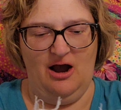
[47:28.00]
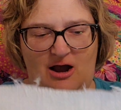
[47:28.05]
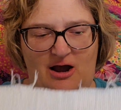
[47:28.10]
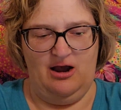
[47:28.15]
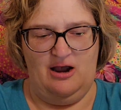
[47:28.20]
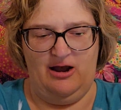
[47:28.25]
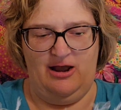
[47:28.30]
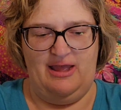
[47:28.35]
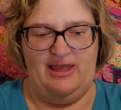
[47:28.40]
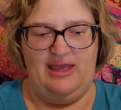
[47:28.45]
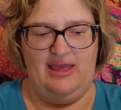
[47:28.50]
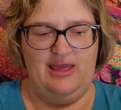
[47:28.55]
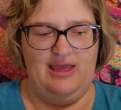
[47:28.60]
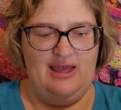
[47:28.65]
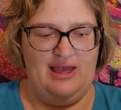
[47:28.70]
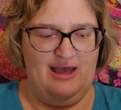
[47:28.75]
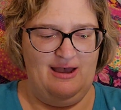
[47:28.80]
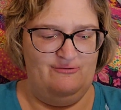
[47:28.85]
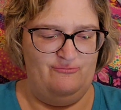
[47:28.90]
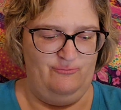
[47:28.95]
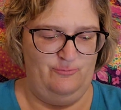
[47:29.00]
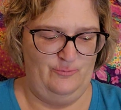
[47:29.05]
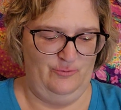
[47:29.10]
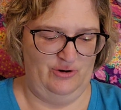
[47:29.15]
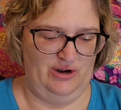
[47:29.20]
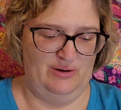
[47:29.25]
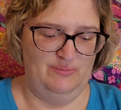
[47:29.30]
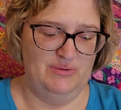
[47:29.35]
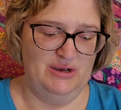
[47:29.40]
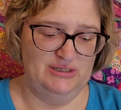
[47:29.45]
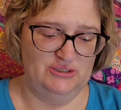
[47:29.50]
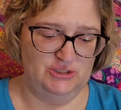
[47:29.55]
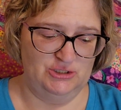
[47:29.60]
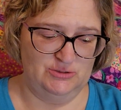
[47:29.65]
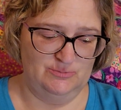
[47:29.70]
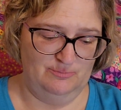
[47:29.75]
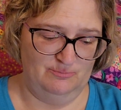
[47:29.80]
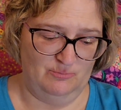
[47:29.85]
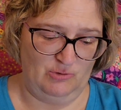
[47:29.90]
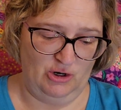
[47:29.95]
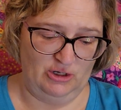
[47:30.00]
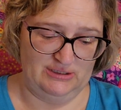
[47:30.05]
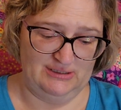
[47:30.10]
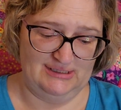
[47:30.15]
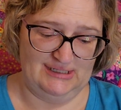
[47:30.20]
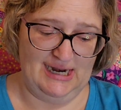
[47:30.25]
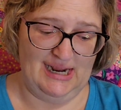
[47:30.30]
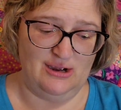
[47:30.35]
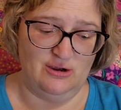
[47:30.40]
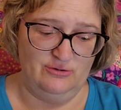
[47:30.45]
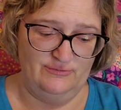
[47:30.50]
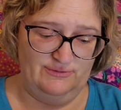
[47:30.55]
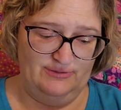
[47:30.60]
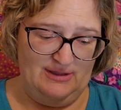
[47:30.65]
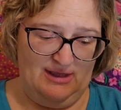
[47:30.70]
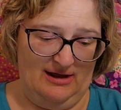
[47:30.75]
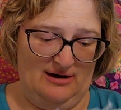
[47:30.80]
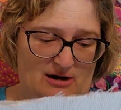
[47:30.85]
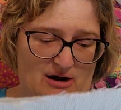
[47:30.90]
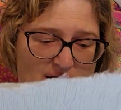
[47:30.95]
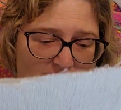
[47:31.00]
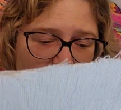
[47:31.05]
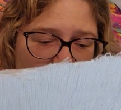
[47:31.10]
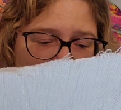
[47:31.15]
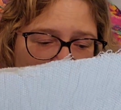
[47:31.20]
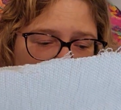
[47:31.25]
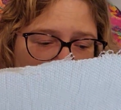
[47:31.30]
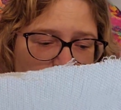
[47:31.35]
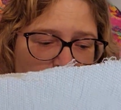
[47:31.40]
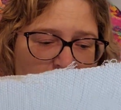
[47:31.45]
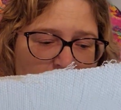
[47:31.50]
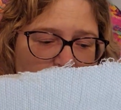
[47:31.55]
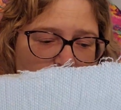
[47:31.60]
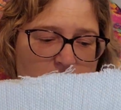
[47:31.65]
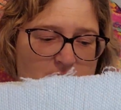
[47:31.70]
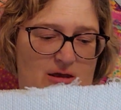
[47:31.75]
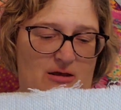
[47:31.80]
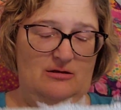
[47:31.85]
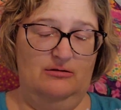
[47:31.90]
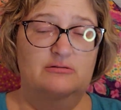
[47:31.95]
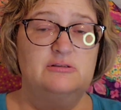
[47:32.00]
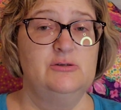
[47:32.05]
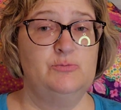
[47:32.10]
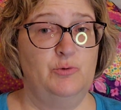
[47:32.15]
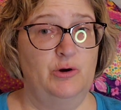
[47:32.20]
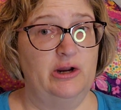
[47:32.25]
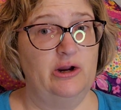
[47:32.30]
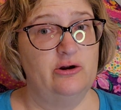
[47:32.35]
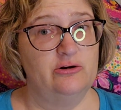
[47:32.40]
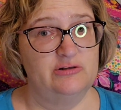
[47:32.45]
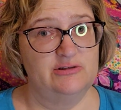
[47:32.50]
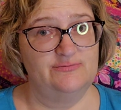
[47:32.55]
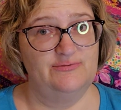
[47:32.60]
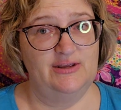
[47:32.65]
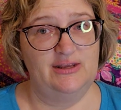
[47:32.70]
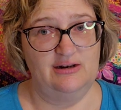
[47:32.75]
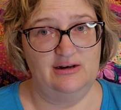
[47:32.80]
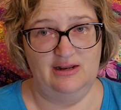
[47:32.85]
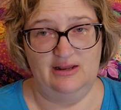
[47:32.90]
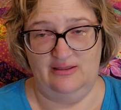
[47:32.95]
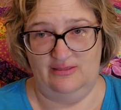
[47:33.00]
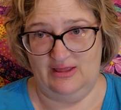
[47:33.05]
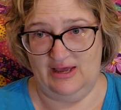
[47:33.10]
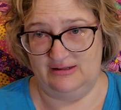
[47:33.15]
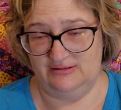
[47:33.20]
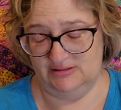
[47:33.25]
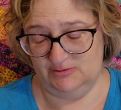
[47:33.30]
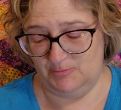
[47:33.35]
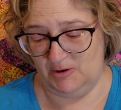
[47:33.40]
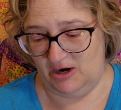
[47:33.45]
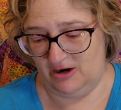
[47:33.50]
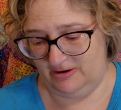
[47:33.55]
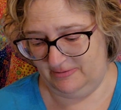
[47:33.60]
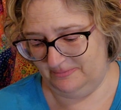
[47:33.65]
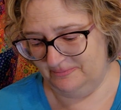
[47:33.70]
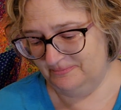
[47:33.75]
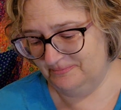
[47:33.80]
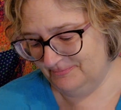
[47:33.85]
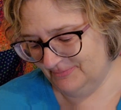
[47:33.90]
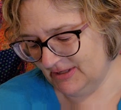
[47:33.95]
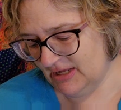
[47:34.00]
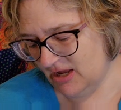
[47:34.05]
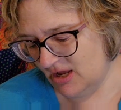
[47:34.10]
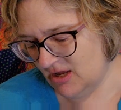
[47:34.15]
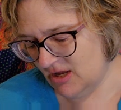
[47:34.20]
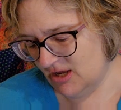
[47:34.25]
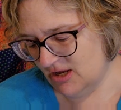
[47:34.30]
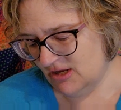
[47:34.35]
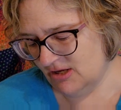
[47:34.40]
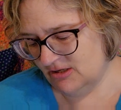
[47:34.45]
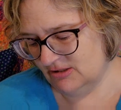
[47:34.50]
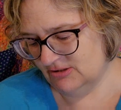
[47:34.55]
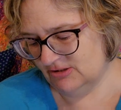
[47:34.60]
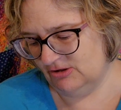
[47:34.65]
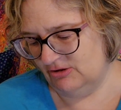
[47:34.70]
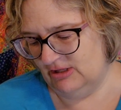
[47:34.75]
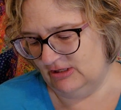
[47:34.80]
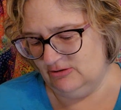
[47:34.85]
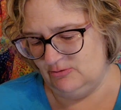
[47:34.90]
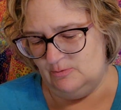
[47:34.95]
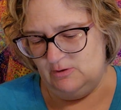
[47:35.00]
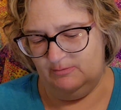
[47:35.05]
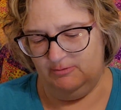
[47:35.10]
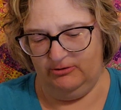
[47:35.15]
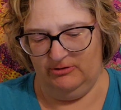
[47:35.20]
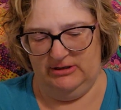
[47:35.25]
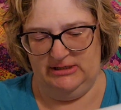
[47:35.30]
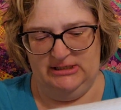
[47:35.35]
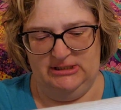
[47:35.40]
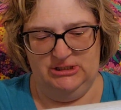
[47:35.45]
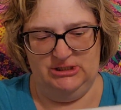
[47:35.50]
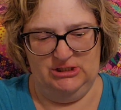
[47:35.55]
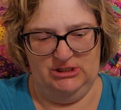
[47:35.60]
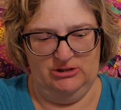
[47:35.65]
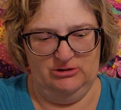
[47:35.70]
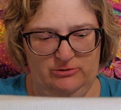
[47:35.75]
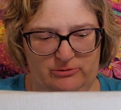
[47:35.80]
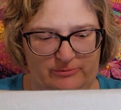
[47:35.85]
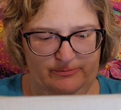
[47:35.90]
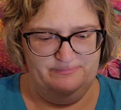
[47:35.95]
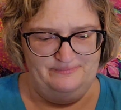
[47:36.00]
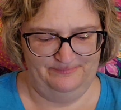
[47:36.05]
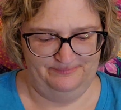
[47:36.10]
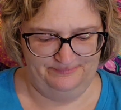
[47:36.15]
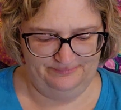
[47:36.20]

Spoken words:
I have pretty much marked it out that I can make Springer's fit in that spot. So that's what I'm going to do.